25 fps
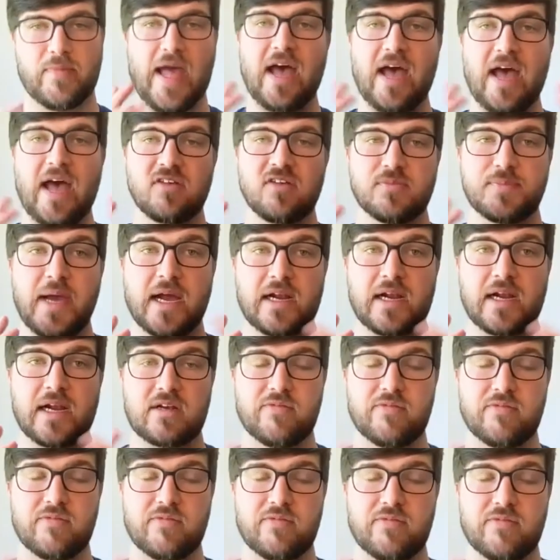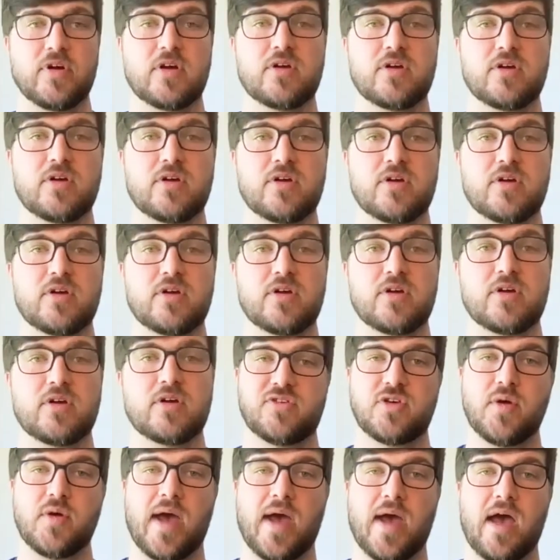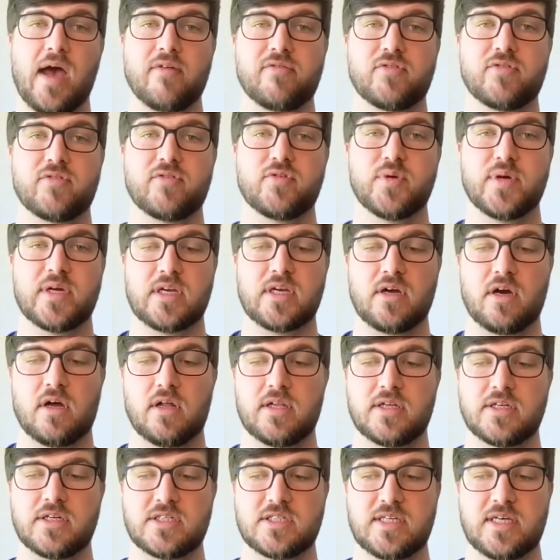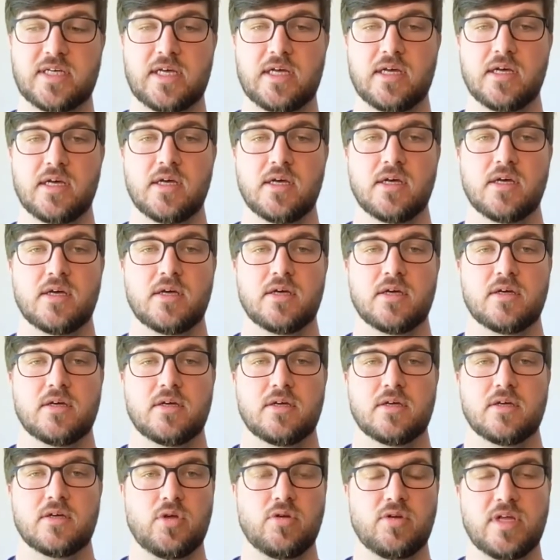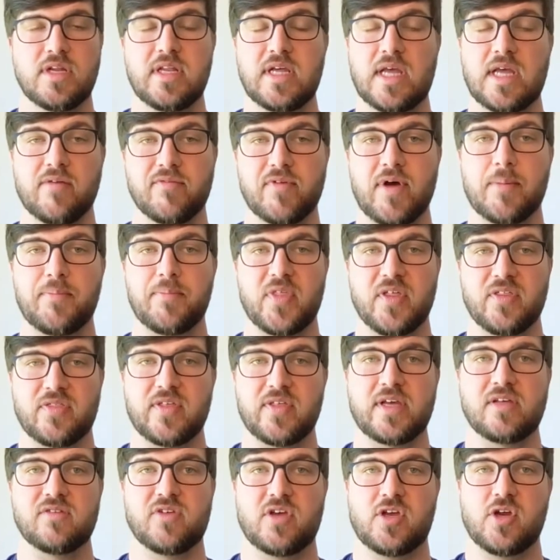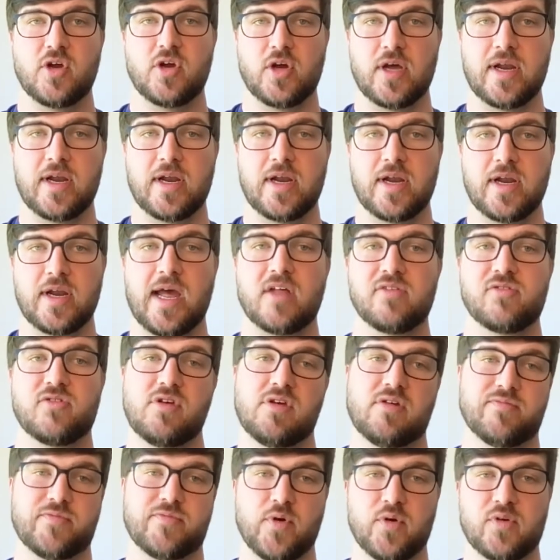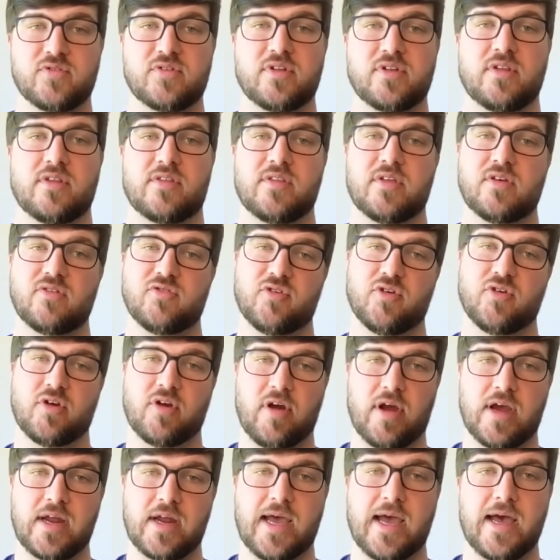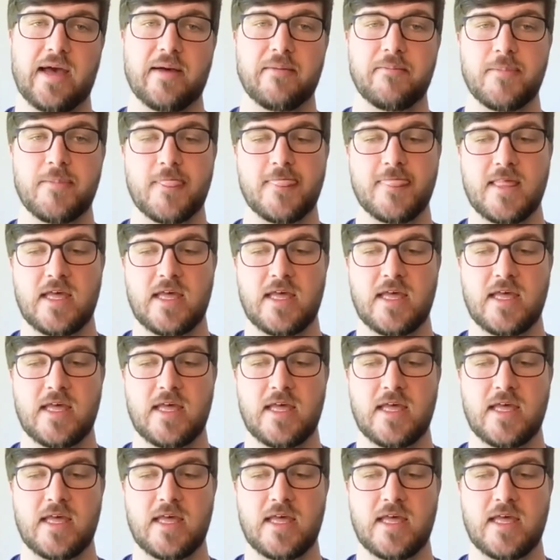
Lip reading: aspect of the difficulty, is you have to acknowledge that you need to give up the things that you're good at so you can focus on the things you're great at.